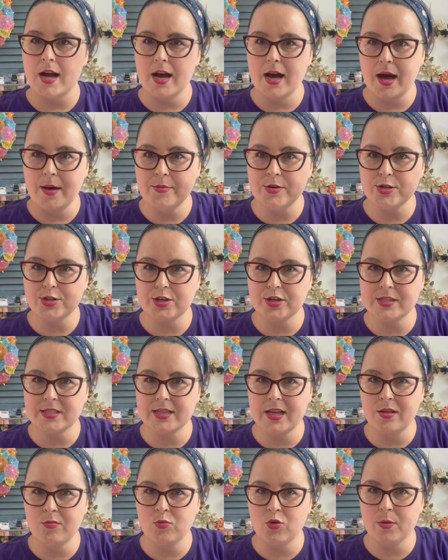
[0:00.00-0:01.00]
I'm going to start
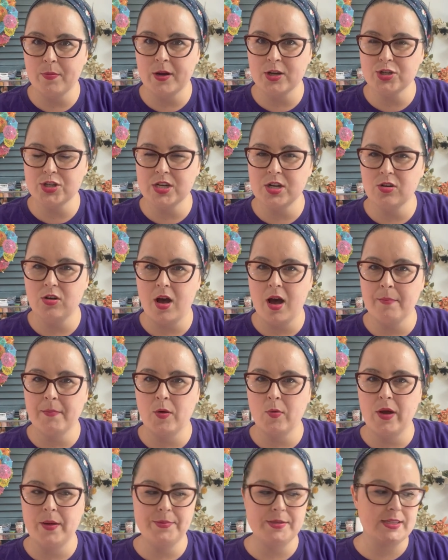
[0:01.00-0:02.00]
selling more punch needle on my
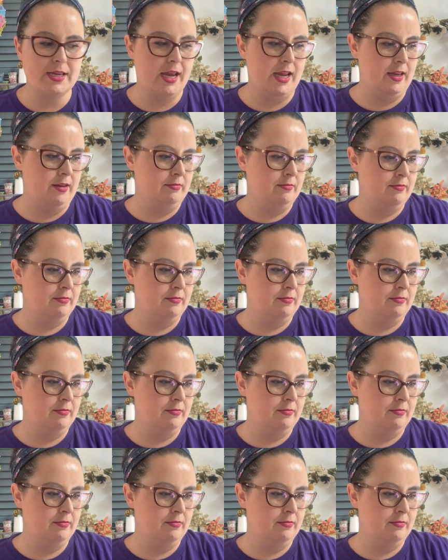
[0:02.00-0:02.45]
website.